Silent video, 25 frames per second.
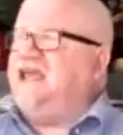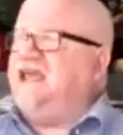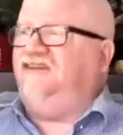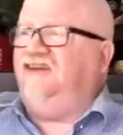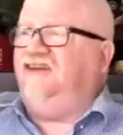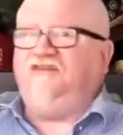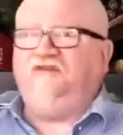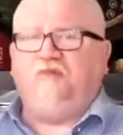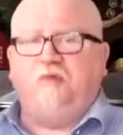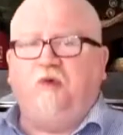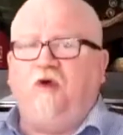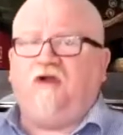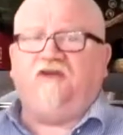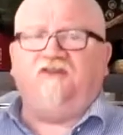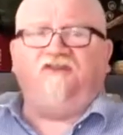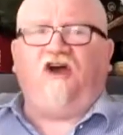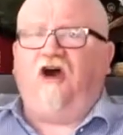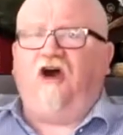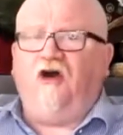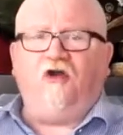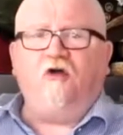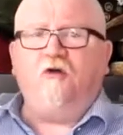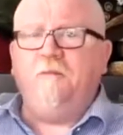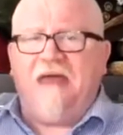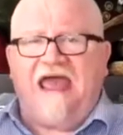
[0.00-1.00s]
just works
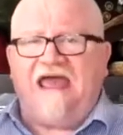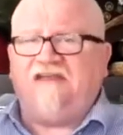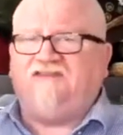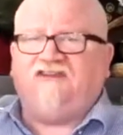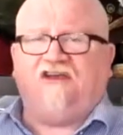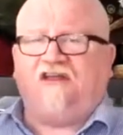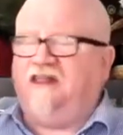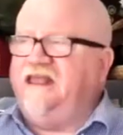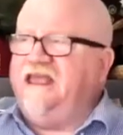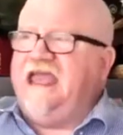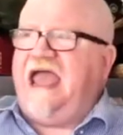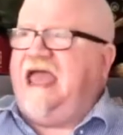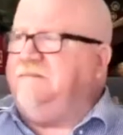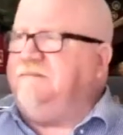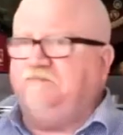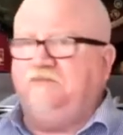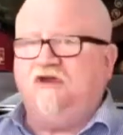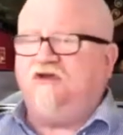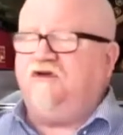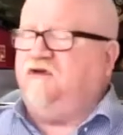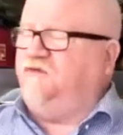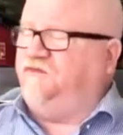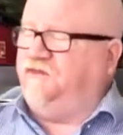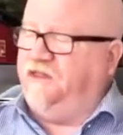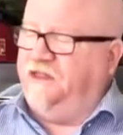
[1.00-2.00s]
automatically and
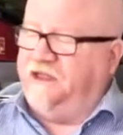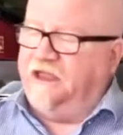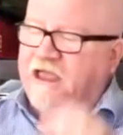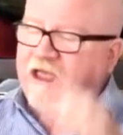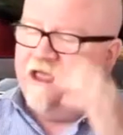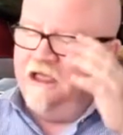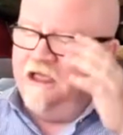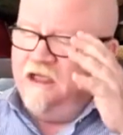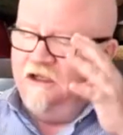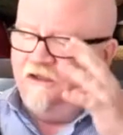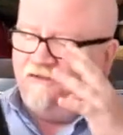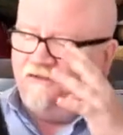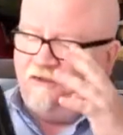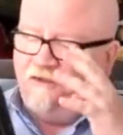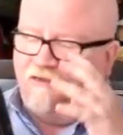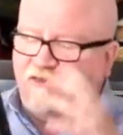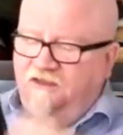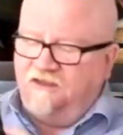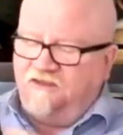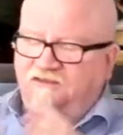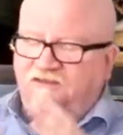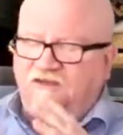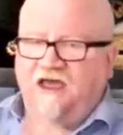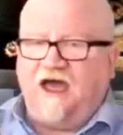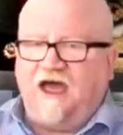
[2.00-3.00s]
beautifully. So
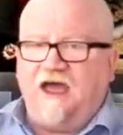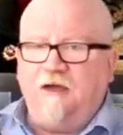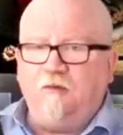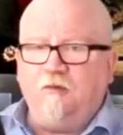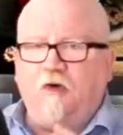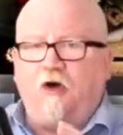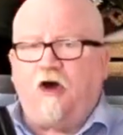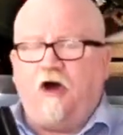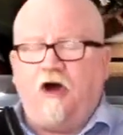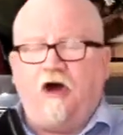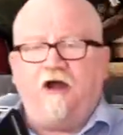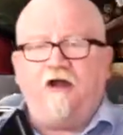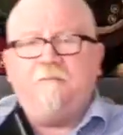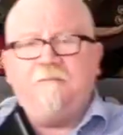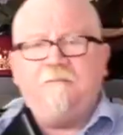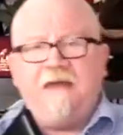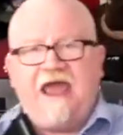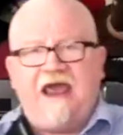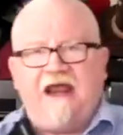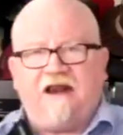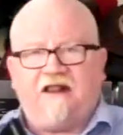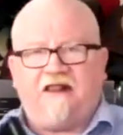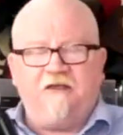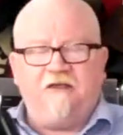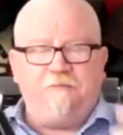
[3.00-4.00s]
this guy will
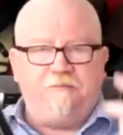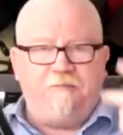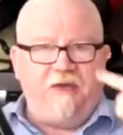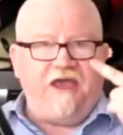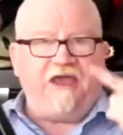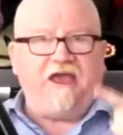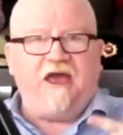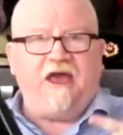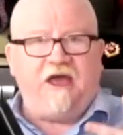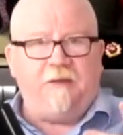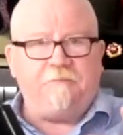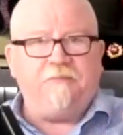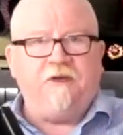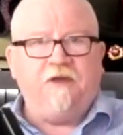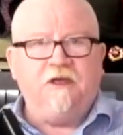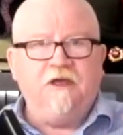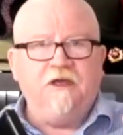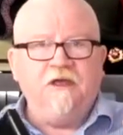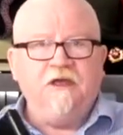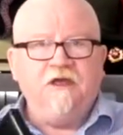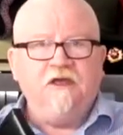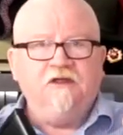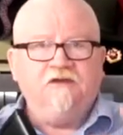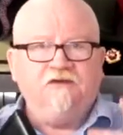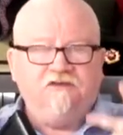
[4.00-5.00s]
automatically pick up
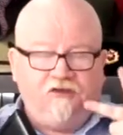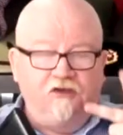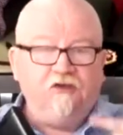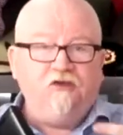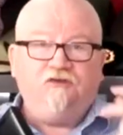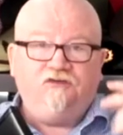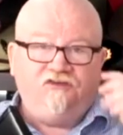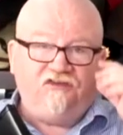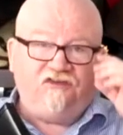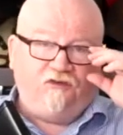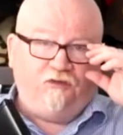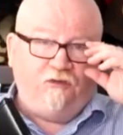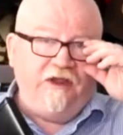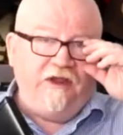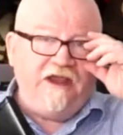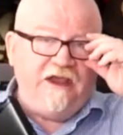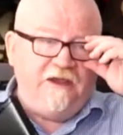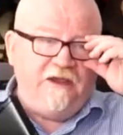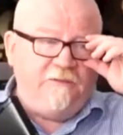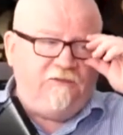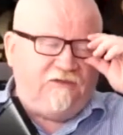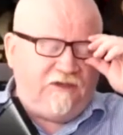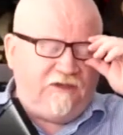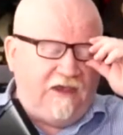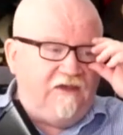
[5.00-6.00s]
2
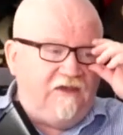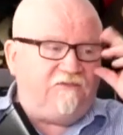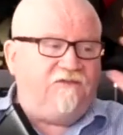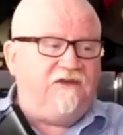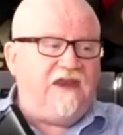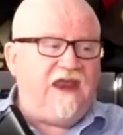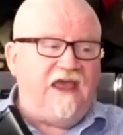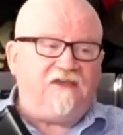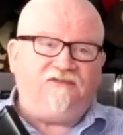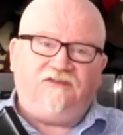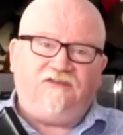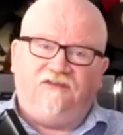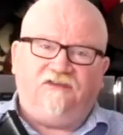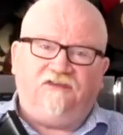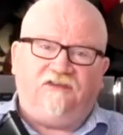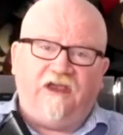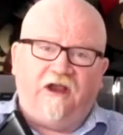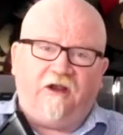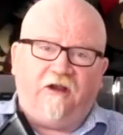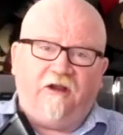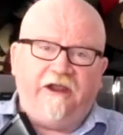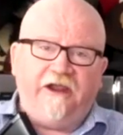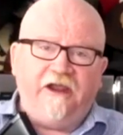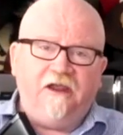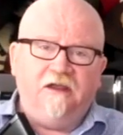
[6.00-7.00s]
streams if
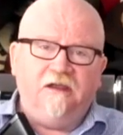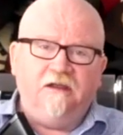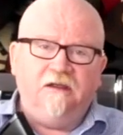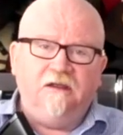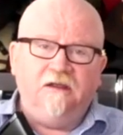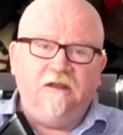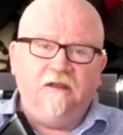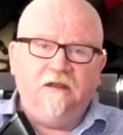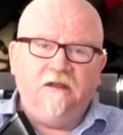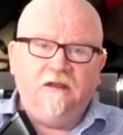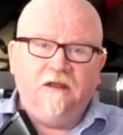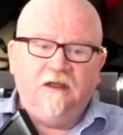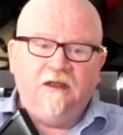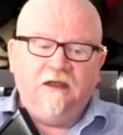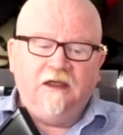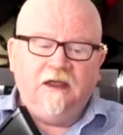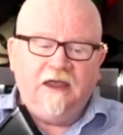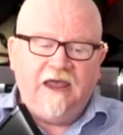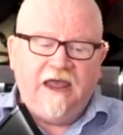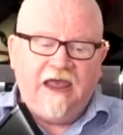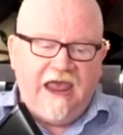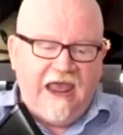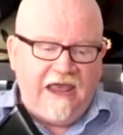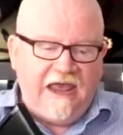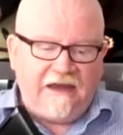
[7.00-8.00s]
necessary.
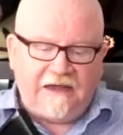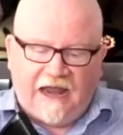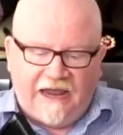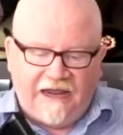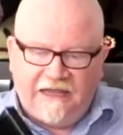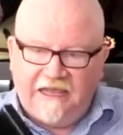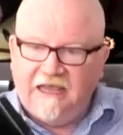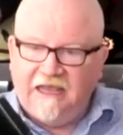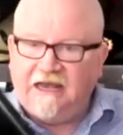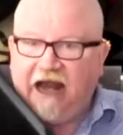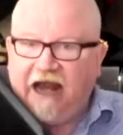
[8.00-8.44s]
And I get